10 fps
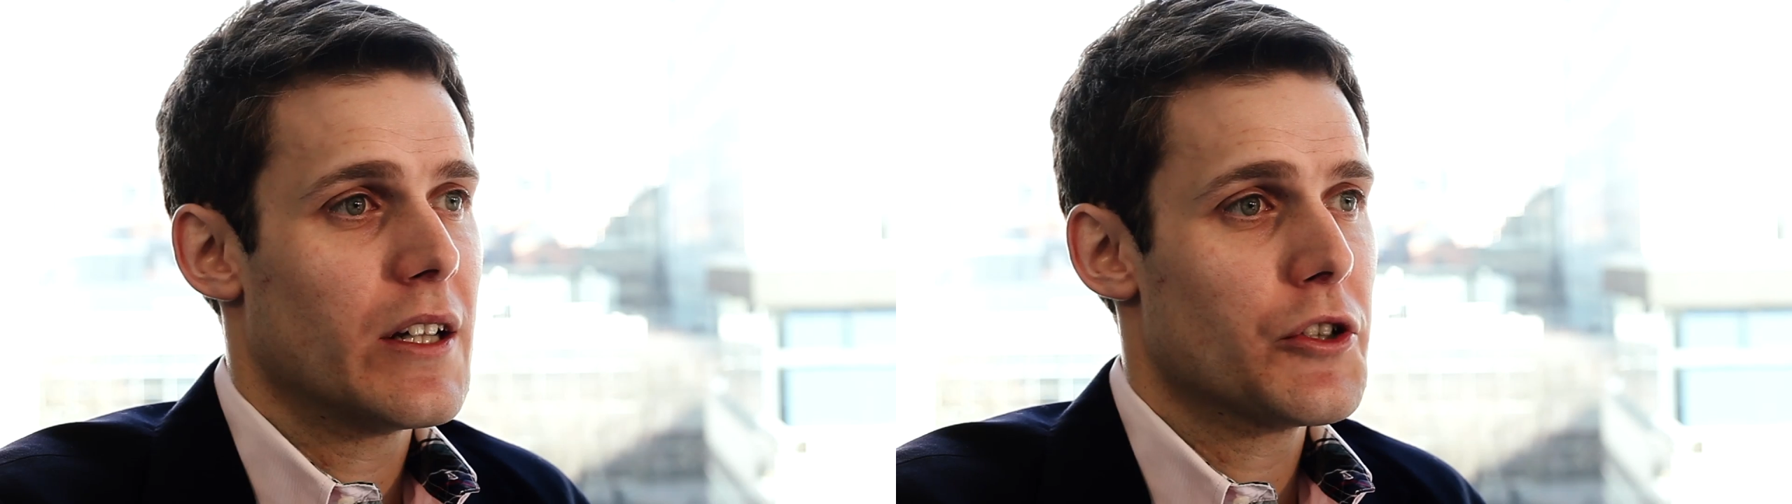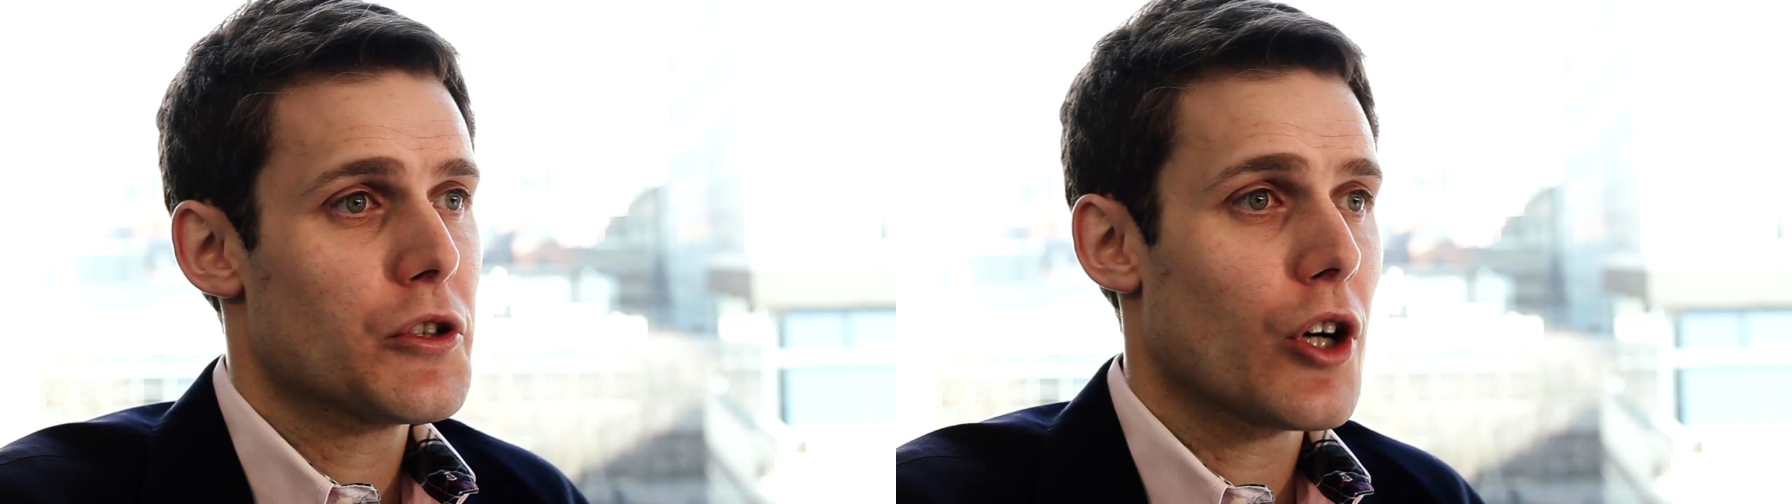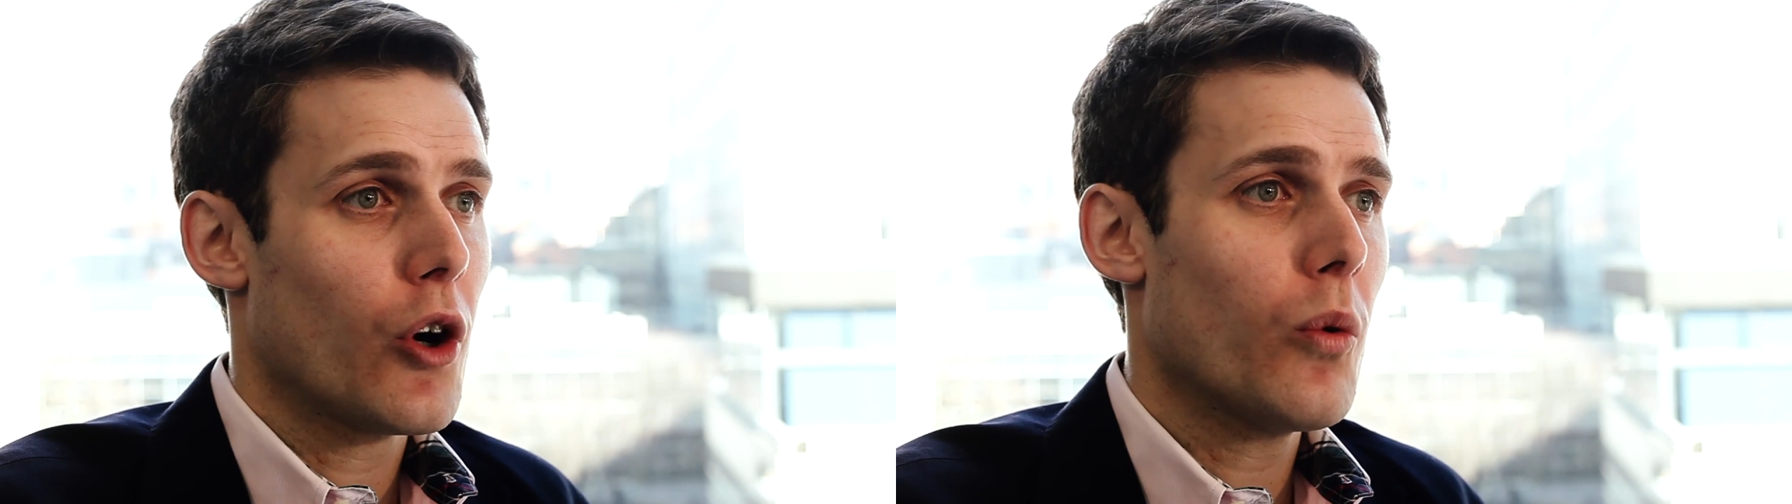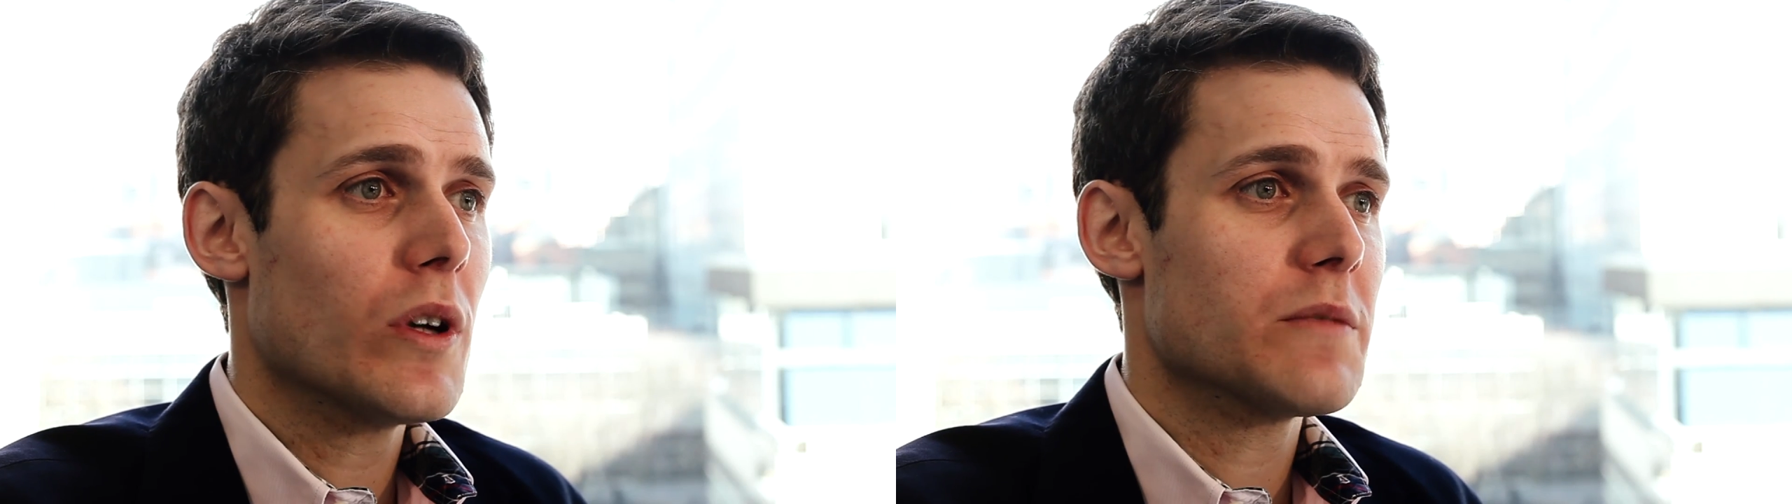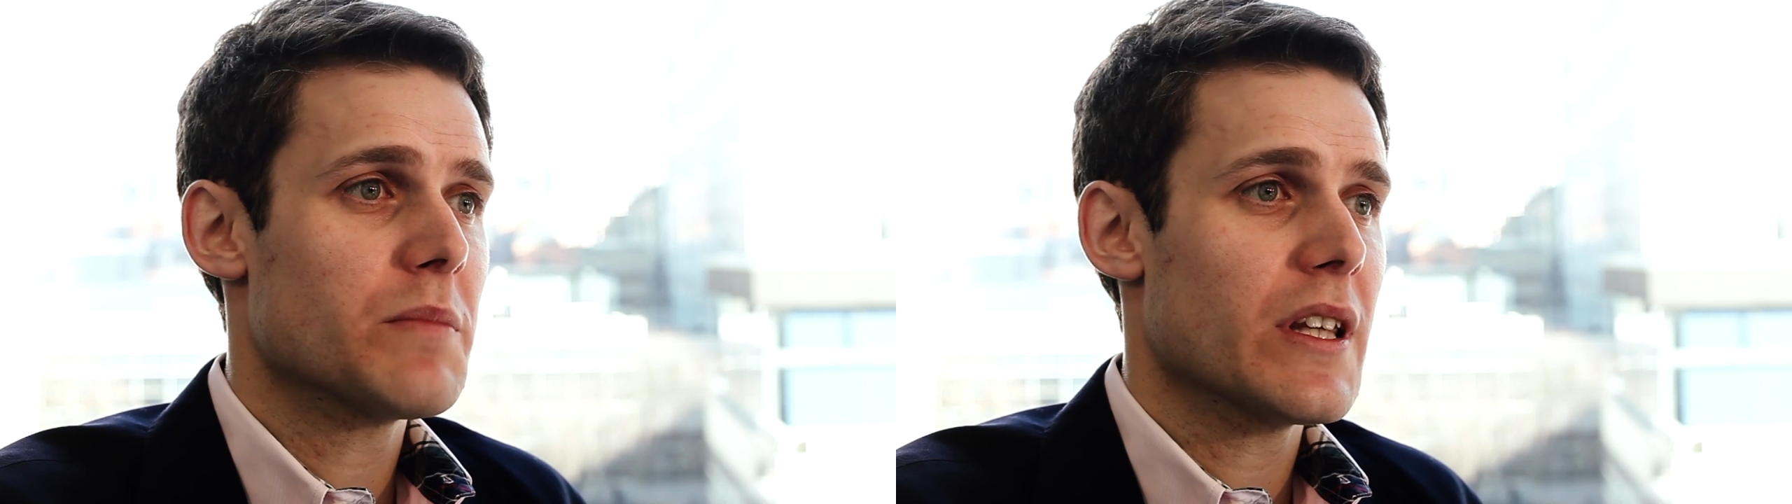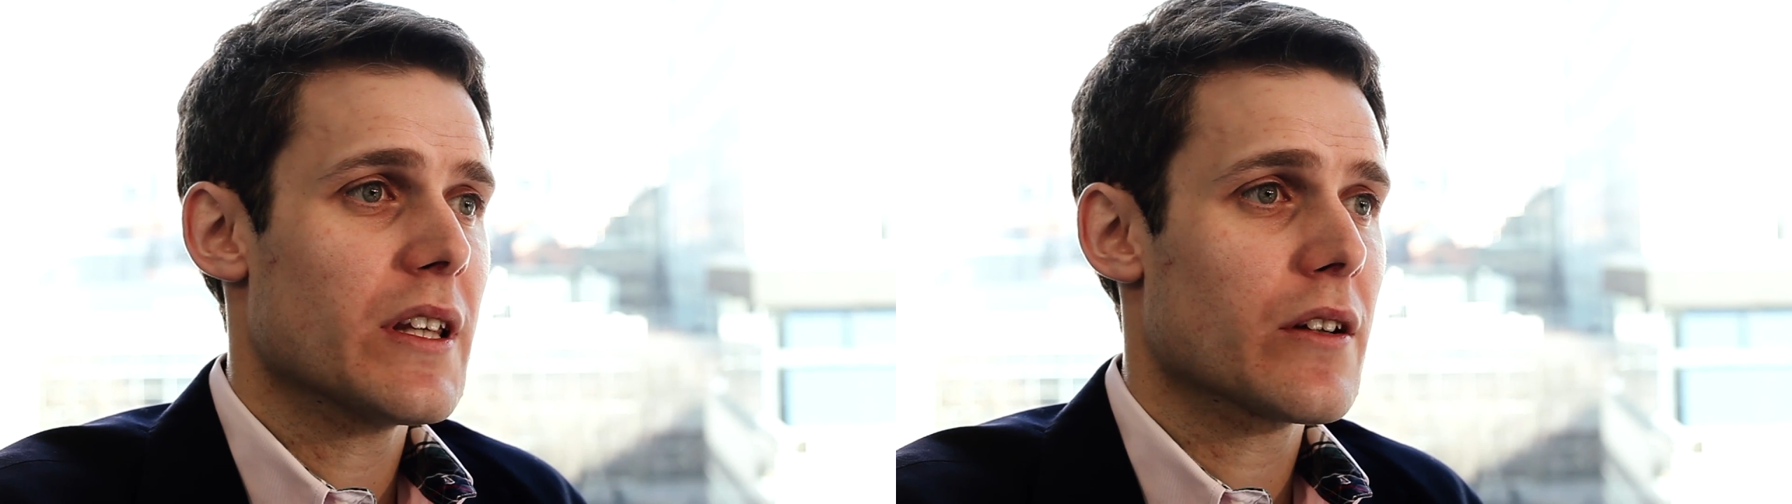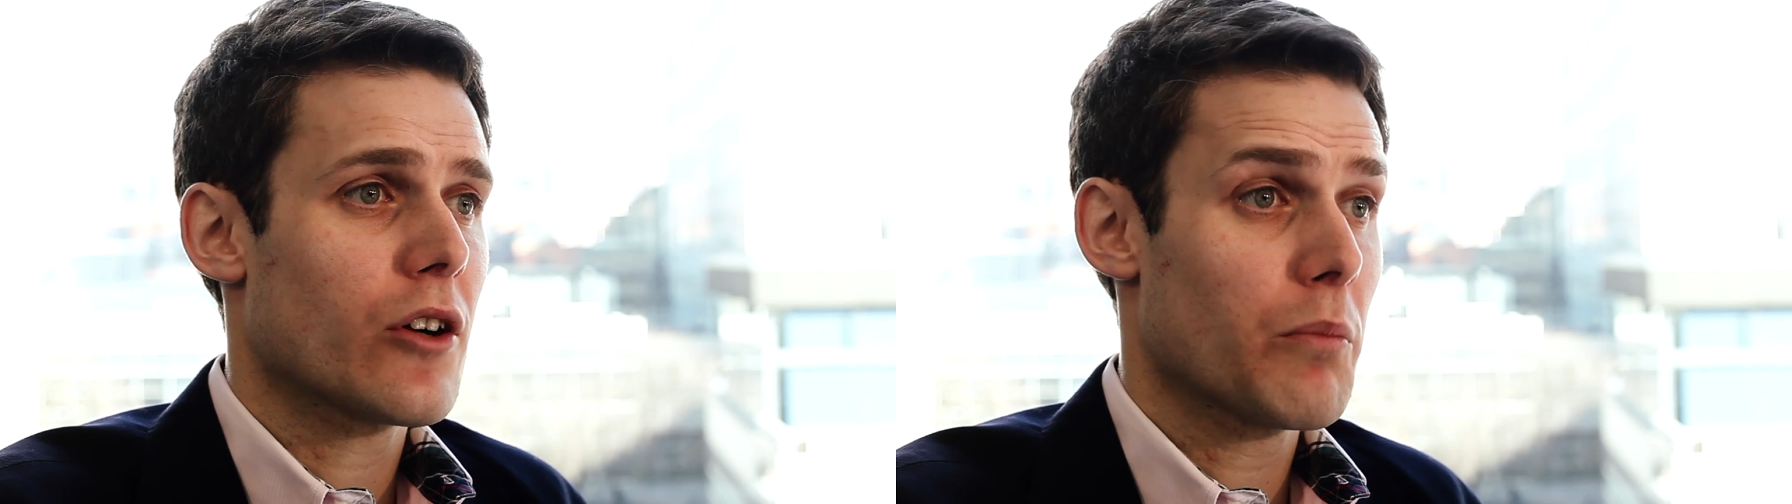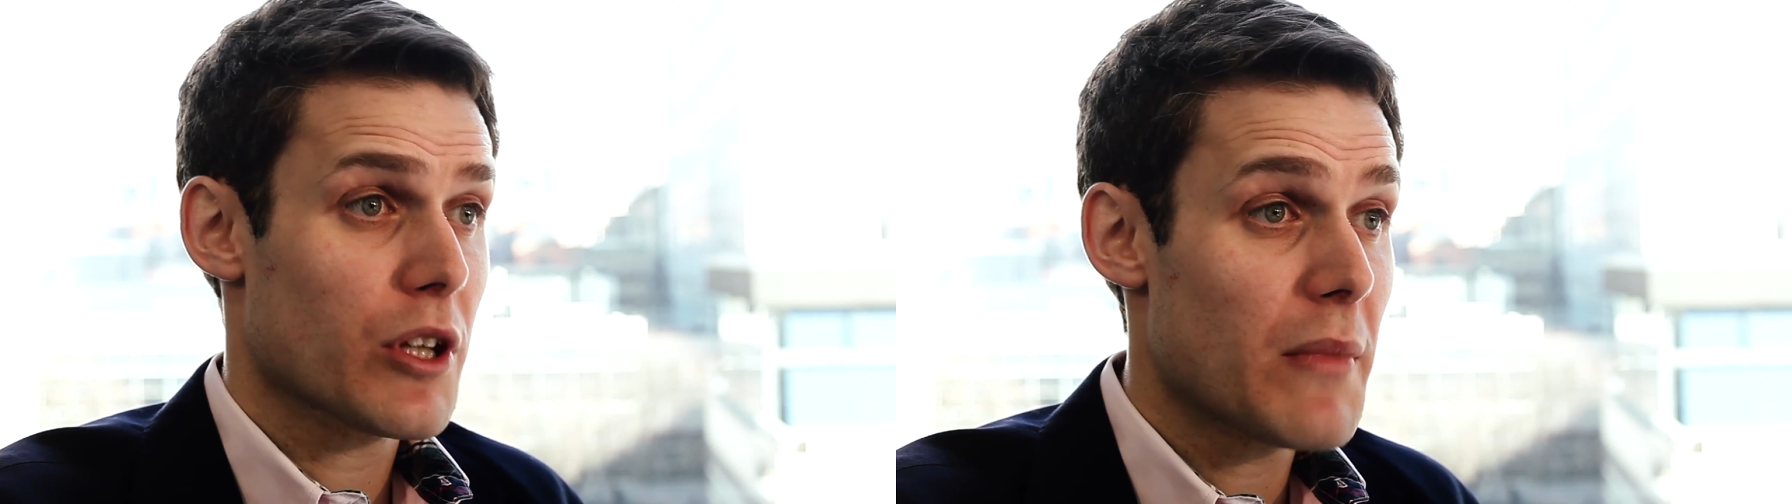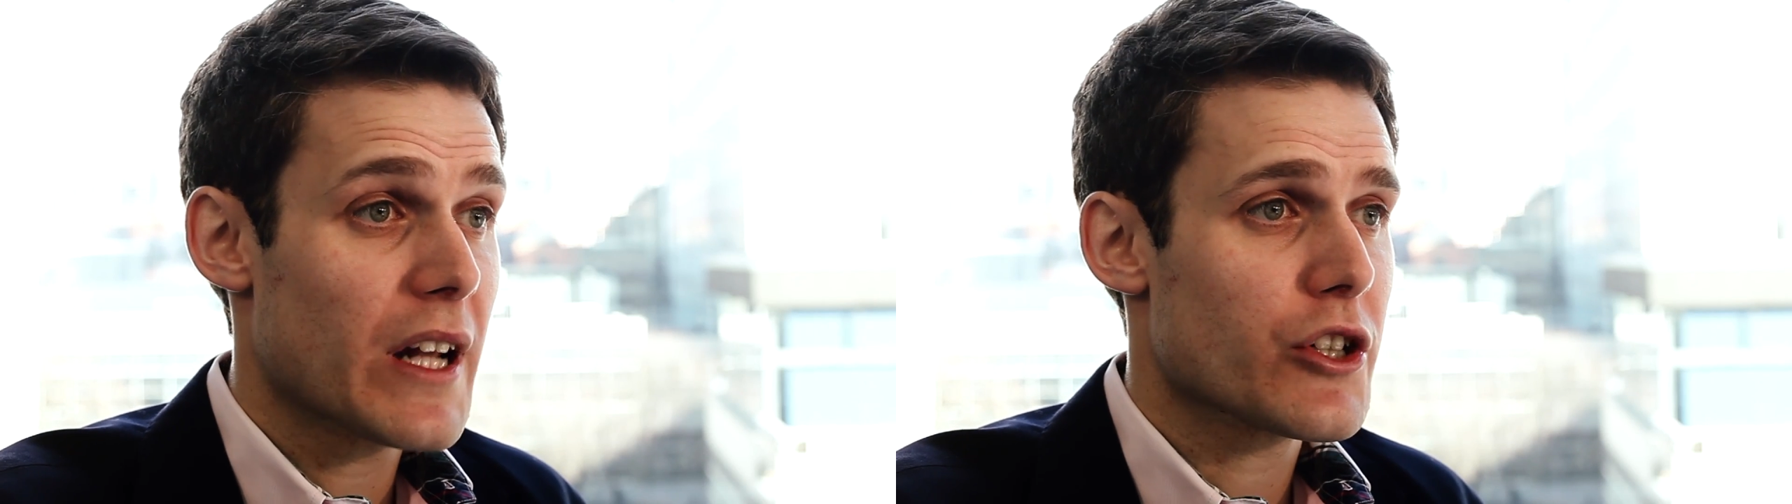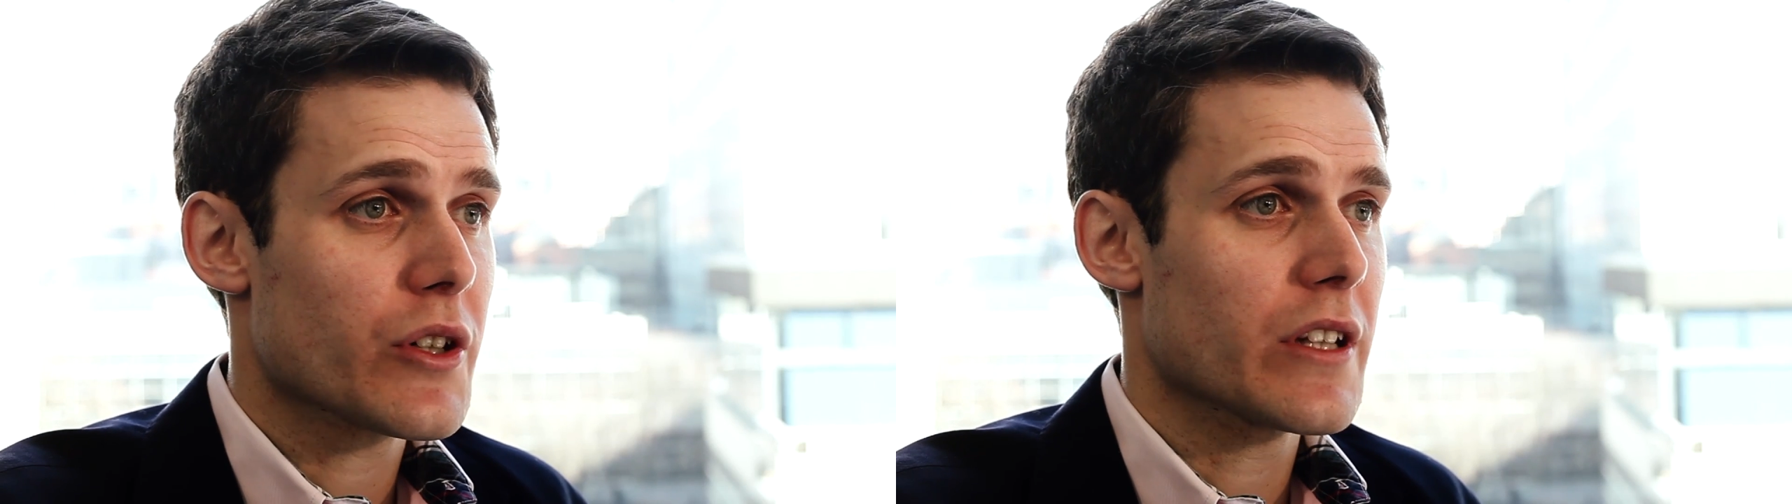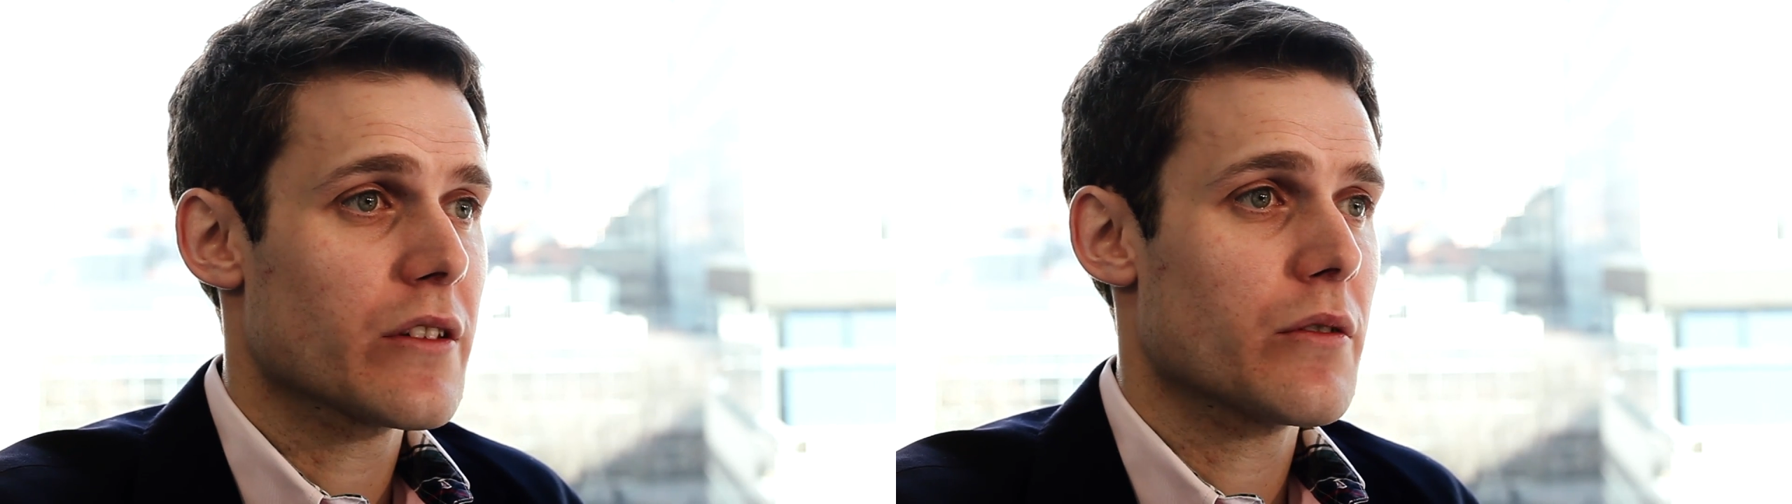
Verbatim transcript: should always be complementary